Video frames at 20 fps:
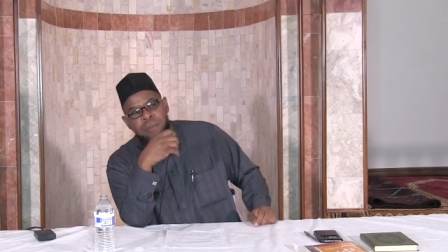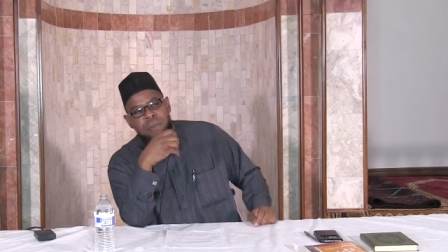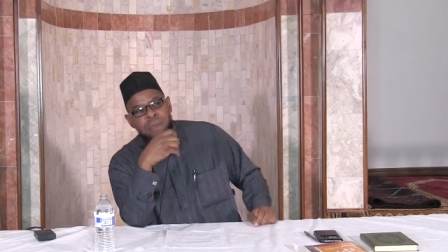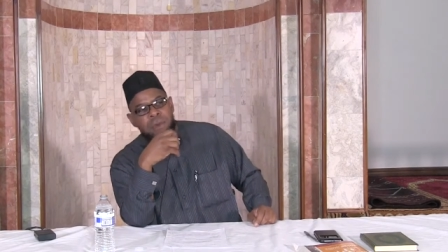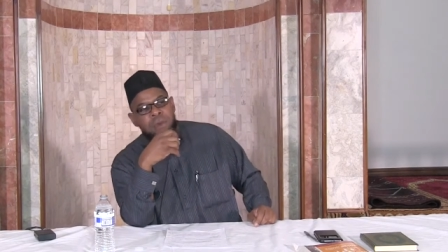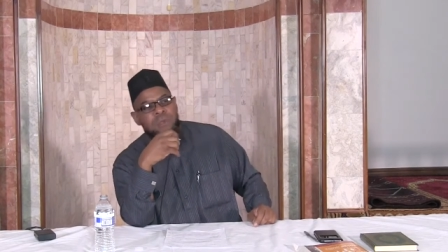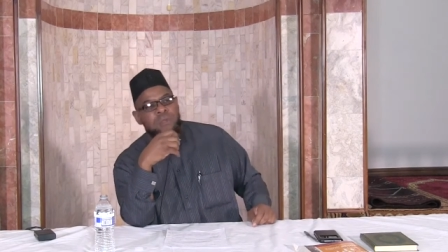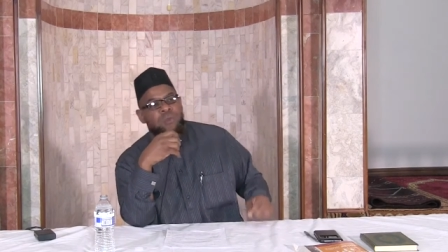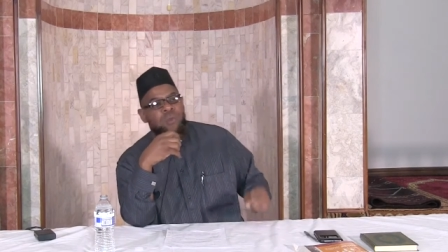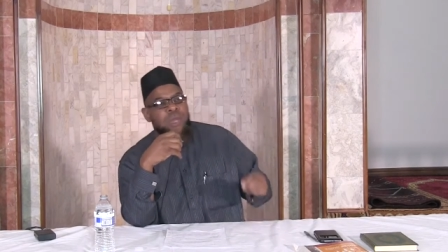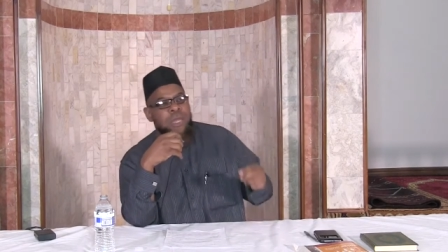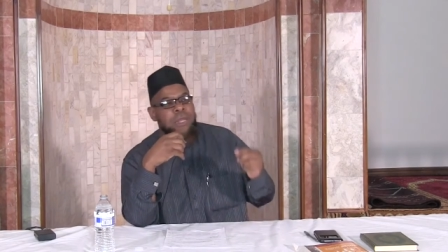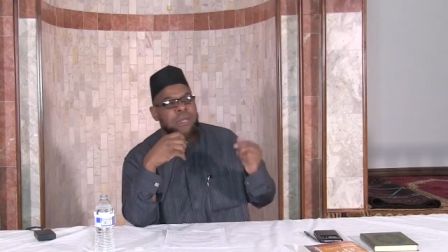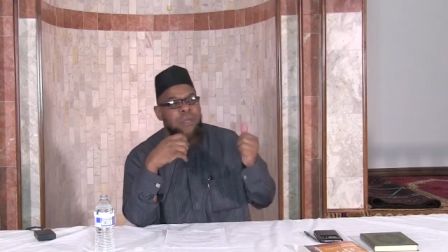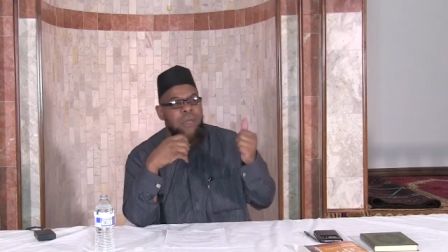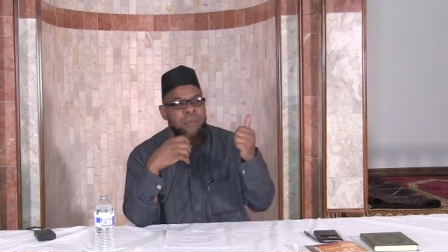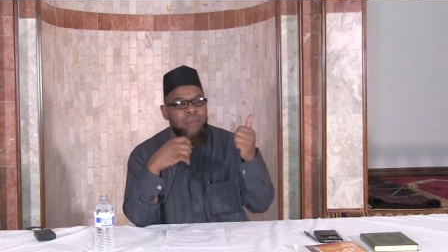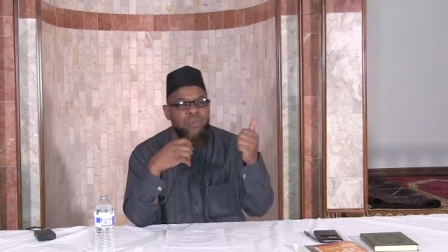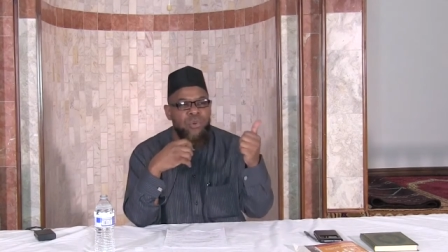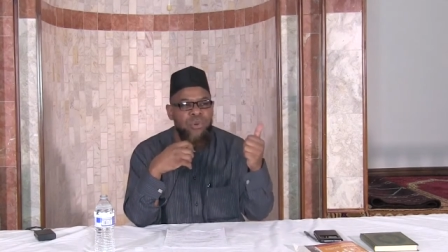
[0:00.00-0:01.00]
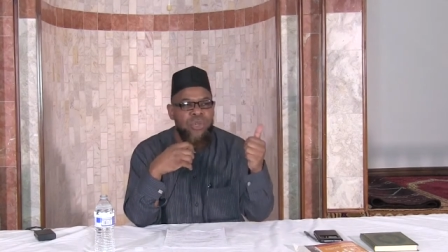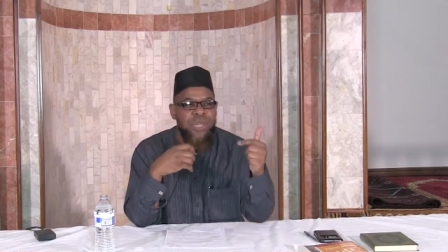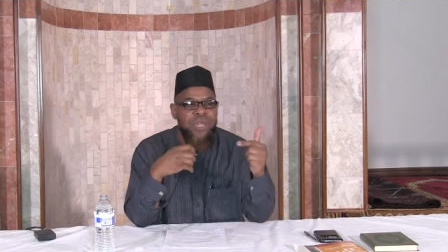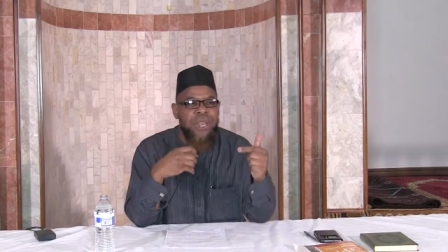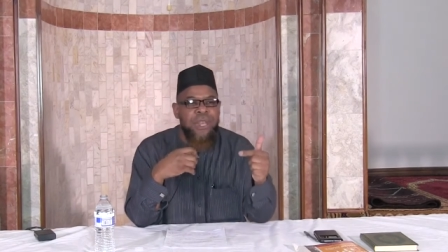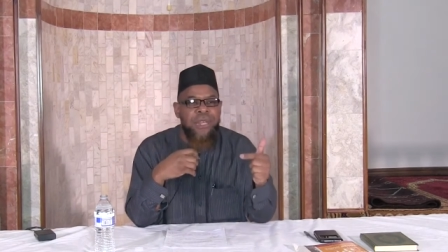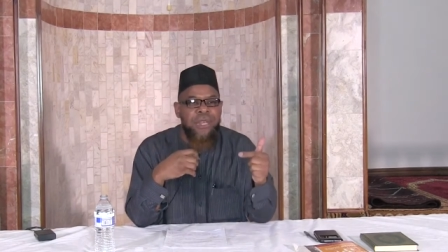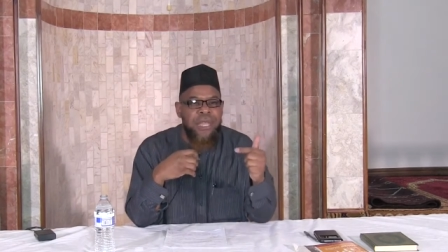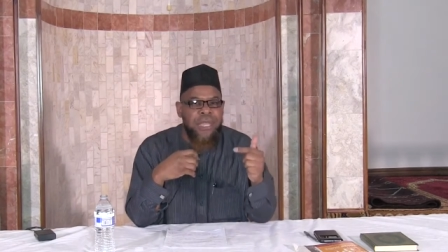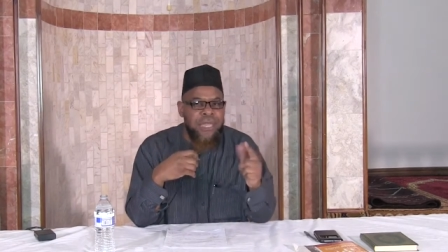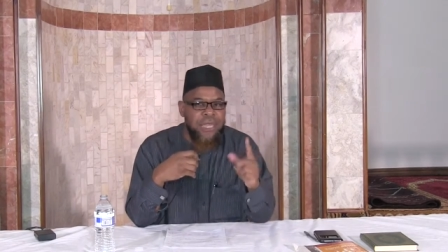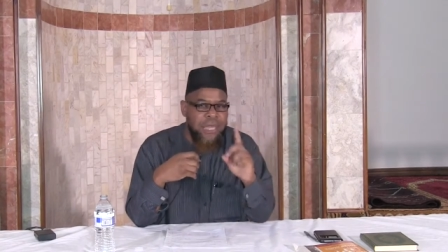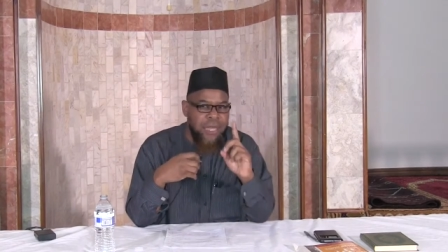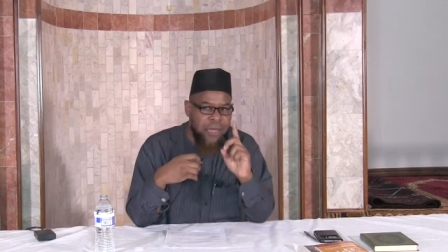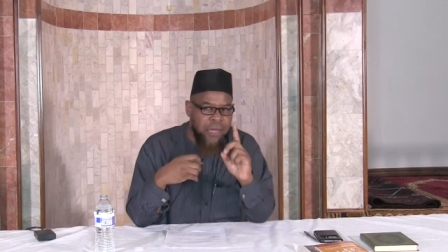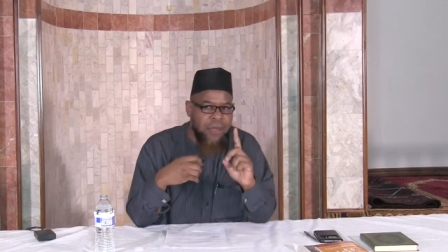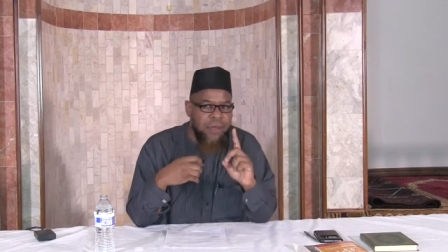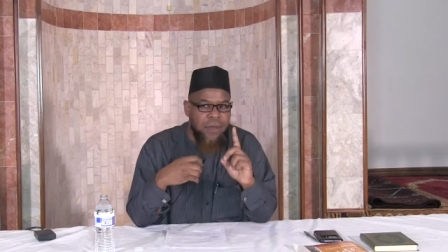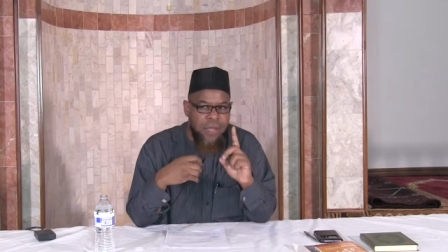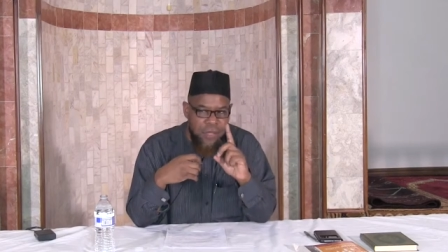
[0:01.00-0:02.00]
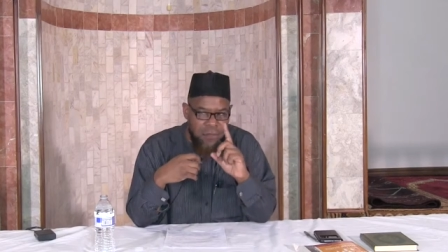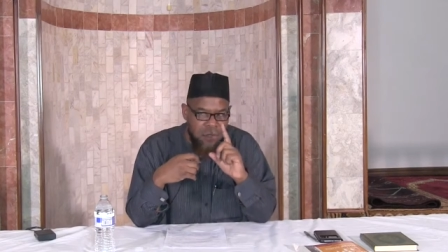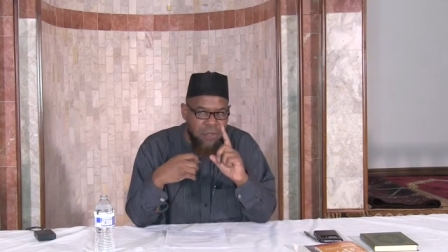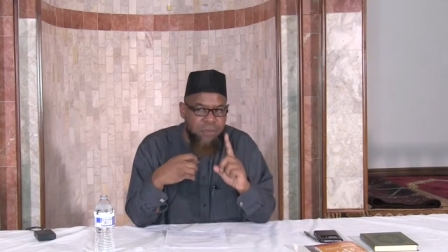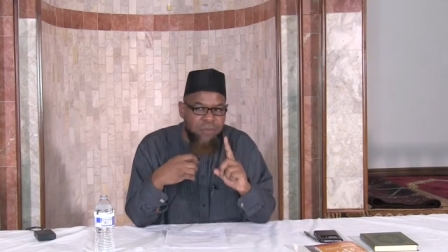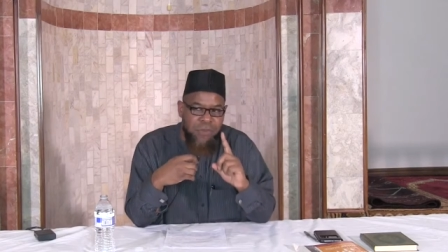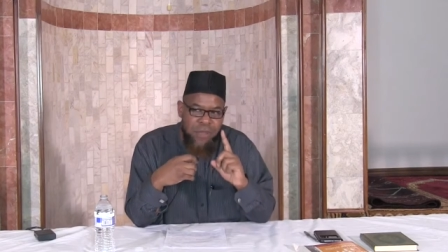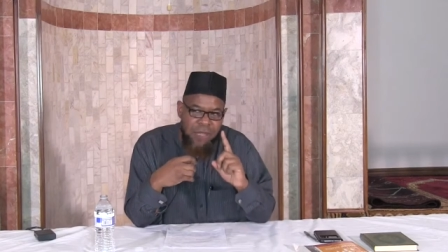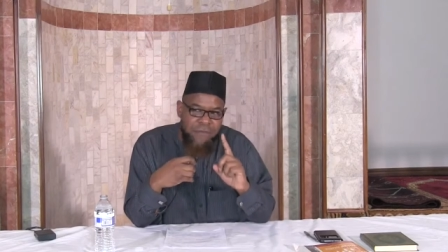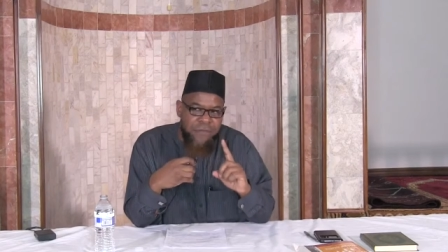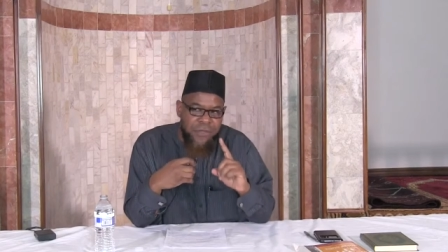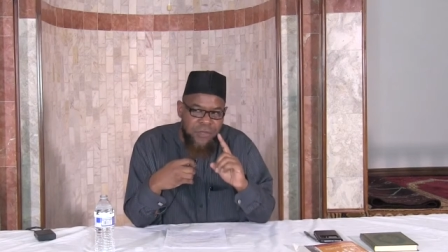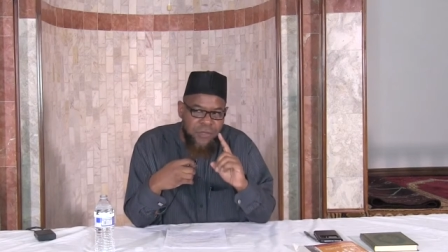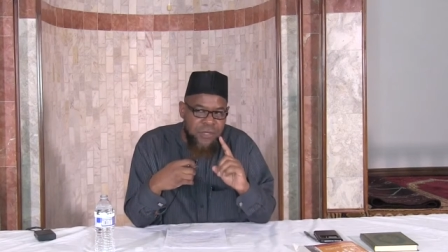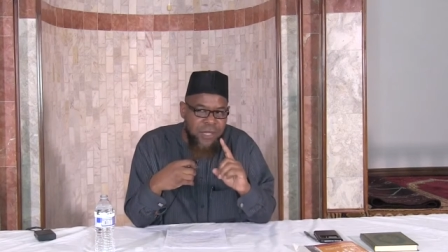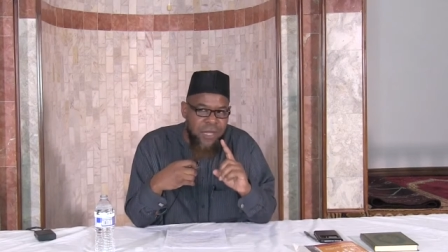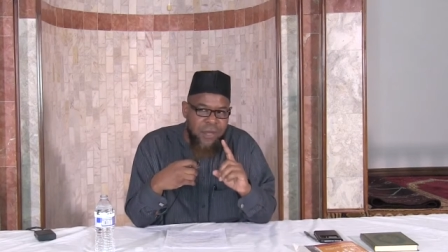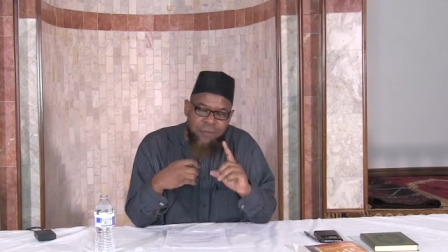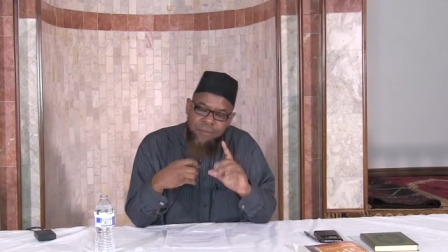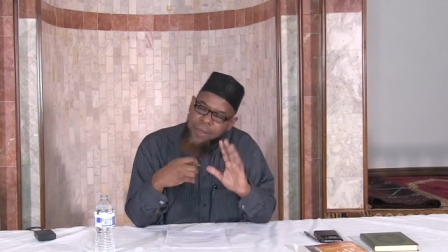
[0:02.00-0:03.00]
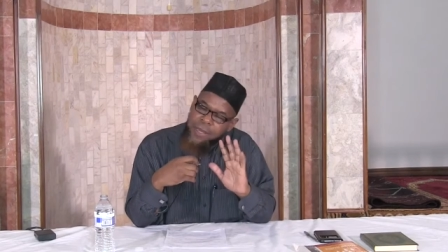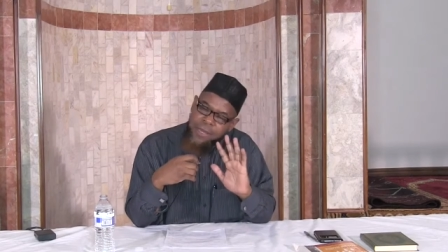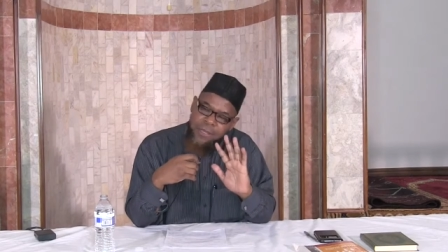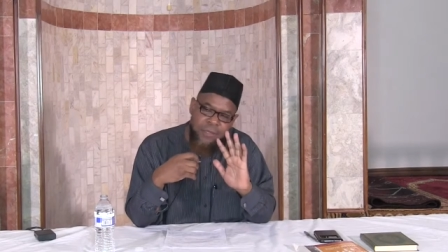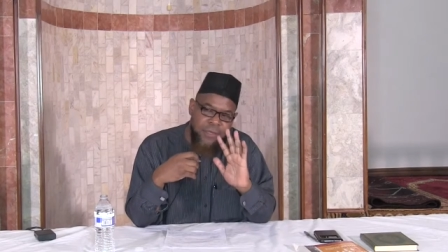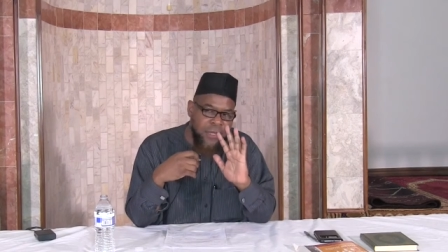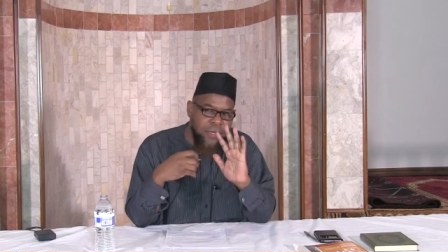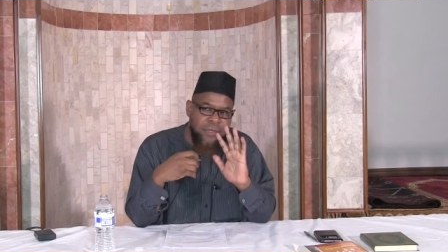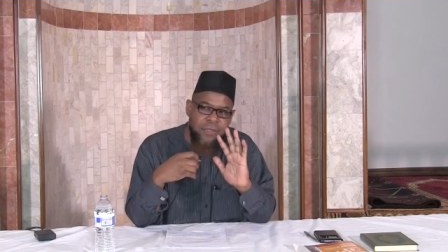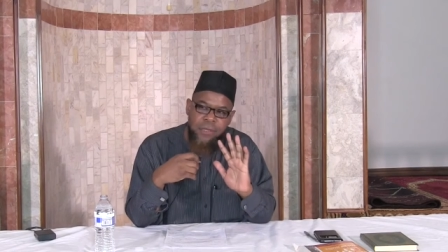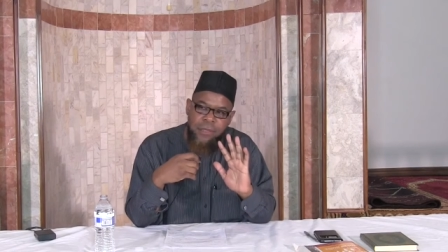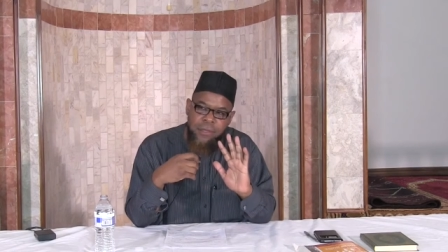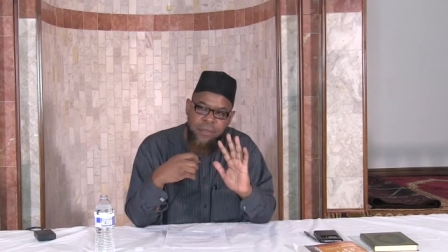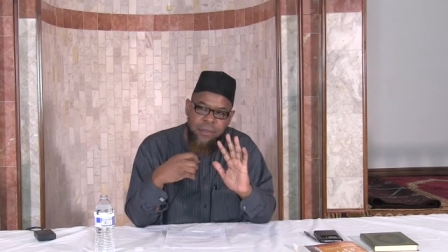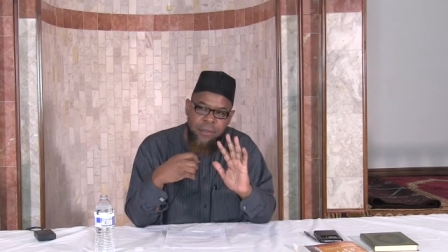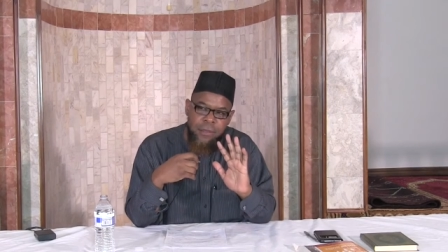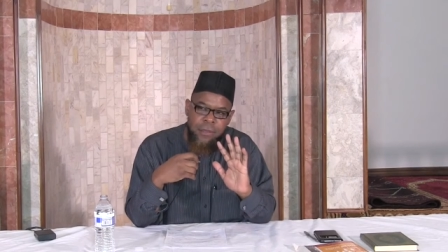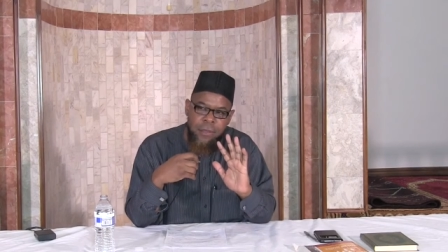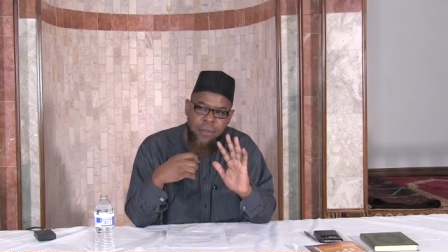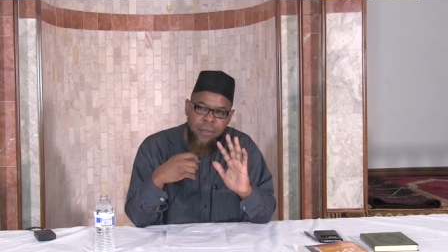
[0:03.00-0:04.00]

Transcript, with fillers: Because when Munkir and Nakir, as the Prophet said, pay attention.